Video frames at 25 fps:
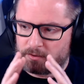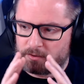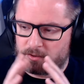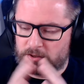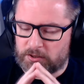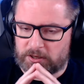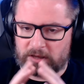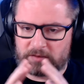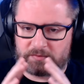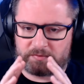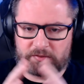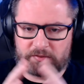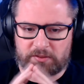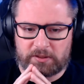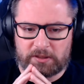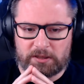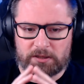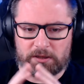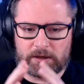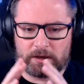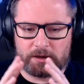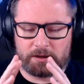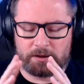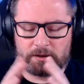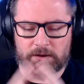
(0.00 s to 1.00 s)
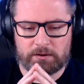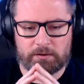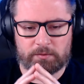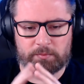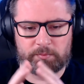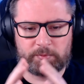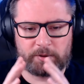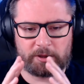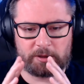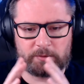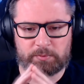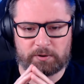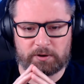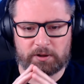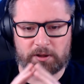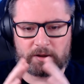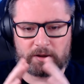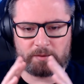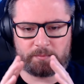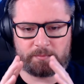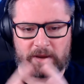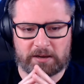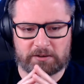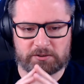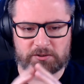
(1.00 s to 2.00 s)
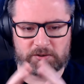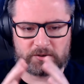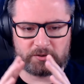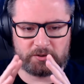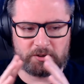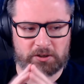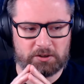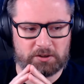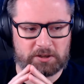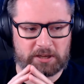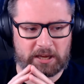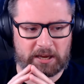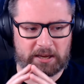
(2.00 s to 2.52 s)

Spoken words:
give the people at Maxon UK